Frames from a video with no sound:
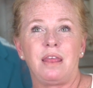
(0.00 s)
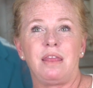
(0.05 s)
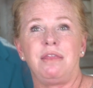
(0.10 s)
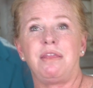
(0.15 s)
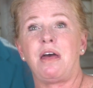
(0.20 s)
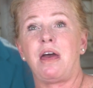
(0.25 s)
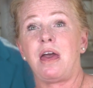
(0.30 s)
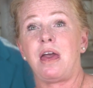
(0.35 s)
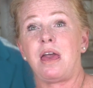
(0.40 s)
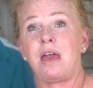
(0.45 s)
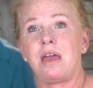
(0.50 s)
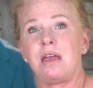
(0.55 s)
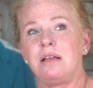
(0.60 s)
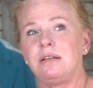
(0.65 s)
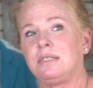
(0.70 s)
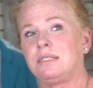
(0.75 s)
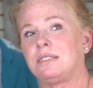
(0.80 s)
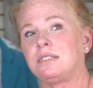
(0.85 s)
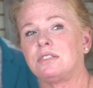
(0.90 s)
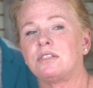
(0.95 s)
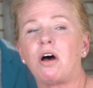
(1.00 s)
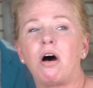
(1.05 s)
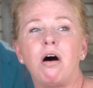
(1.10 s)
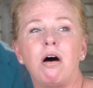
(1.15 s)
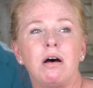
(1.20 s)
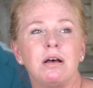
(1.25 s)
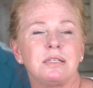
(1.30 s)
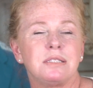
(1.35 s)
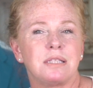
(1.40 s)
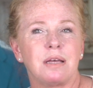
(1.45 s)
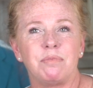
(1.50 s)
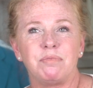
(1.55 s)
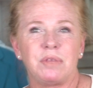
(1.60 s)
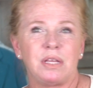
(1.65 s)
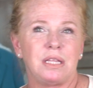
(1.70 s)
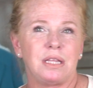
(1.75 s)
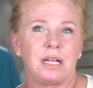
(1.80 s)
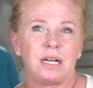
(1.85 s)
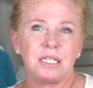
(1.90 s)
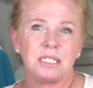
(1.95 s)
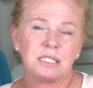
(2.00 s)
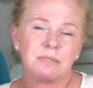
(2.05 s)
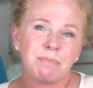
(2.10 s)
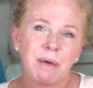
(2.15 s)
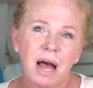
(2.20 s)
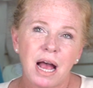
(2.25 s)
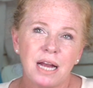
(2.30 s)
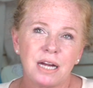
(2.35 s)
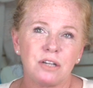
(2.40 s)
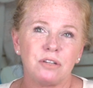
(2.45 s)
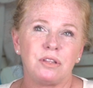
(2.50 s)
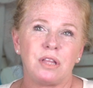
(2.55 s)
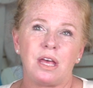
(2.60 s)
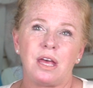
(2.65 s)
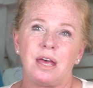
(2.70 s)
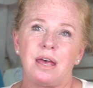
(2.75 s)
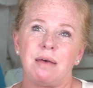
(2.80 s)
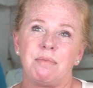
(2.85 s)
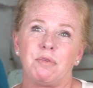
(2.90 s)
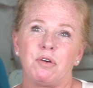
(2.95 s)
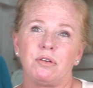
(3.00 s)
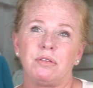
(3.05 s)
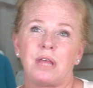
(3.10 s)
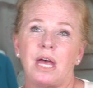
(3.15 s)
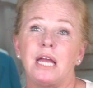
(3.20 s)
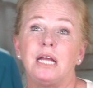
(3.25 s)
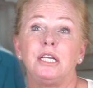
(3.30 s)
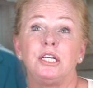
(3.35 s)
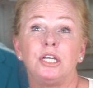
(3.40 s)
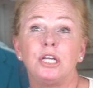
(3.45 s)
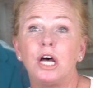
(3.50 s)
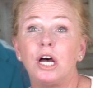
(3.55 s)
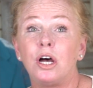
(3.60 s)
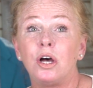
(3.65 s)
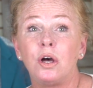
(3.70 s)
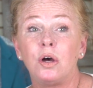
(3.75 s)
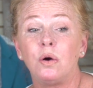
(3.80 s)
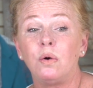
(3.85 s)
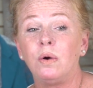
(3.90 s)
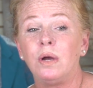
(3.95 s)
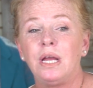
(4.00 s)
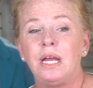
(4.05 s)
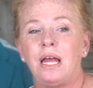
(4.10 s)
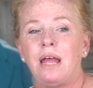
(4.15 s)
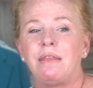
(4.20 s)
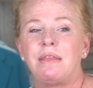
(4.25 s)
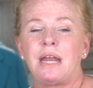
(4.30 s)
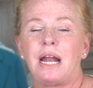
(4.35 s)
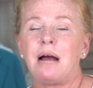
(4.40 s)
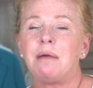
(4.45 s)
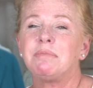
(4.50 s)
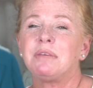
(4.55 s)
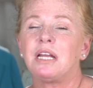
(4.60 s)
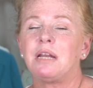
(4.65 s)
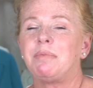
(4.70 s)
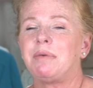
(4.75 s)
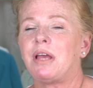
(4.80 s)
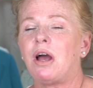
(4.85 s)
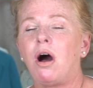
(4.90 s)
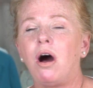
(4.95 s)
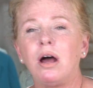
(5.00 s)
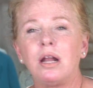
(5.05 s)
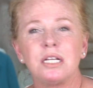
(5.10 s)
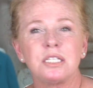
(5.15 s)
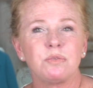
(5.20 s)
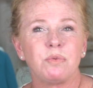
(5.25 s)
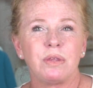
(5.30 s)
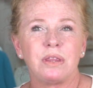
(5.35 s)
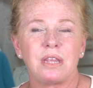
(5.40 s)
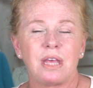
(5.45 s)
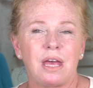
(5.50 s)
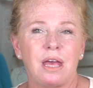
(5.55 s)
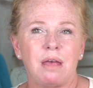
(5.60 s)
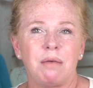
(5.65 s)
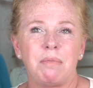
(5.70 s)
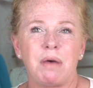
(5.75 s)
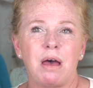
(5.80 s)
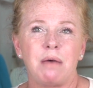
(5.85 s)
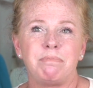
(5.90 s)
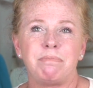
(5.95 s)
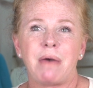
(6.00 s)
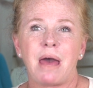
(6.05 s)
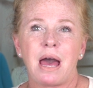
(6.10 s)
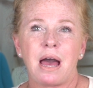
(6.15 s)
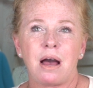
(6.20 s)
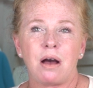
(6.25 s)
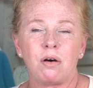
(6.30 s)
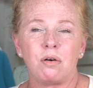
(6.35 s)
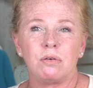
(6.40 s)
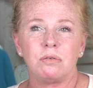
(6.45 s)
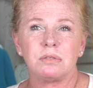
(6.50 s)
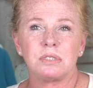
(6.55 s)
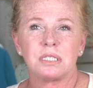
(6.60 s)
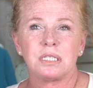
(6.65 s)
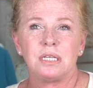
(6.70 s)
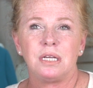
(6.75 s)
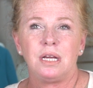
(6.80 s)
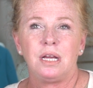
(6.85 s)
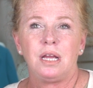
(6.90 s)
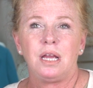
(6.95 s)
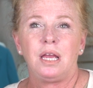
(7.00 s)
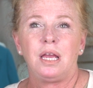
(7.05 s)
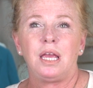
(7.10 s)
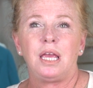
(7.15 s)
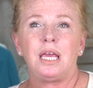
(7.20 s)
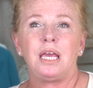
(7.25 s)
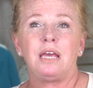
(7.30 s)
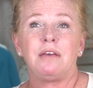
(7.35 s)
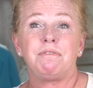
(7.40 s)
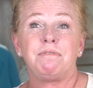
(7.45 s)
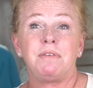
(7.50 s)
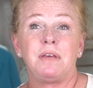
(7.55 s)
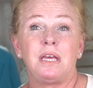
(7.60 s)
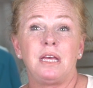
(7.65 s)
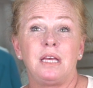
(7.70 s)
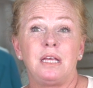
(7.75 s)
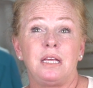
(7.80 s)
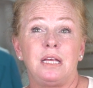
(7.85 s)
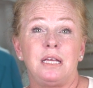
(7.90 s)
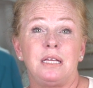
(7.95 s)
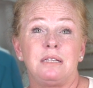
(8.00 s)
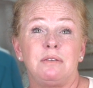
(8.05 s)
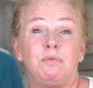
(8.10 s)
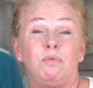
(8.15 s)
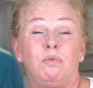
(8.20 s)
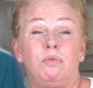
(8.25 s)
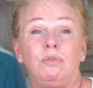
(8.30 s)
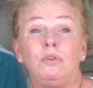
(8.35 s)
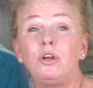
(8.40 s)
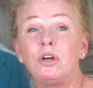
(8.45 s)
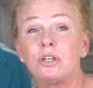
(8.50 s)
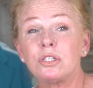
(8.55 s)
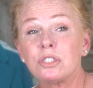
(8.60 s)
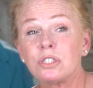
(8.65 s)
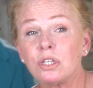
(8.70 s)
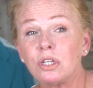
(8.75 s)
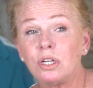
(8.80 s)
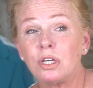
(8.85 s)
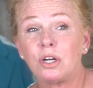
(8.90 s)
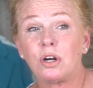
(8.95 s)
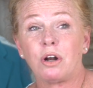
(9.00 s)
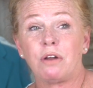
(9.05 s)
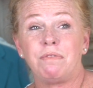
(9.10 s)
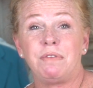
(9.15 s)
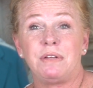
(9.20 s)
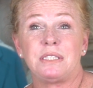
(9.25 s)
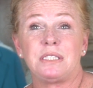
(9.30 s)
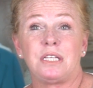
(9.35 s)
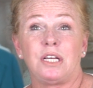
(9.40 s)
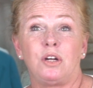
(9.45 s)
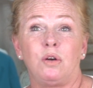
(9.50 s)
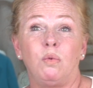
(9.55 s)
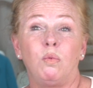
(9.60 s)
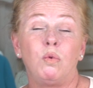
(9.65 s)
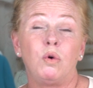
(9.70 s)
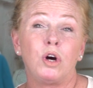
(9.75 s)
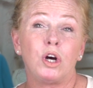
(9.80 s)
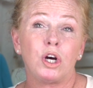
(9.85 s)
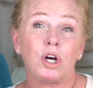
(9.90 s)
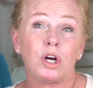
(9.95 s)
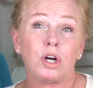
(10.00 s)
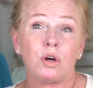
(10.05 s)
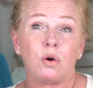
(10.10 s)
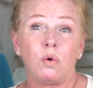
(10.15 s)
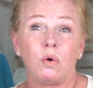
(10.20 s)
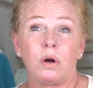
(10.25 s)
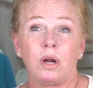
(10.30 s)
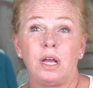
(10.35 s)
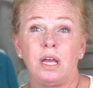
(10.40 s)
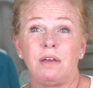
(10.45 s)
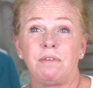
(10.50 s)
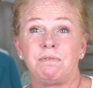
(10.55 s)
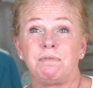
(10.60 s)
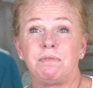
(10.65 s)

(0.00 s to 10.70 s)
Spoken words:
they saw something that inspired them, or they know that I'm going to be honest with them about if it looks good, or if it's going to work, or if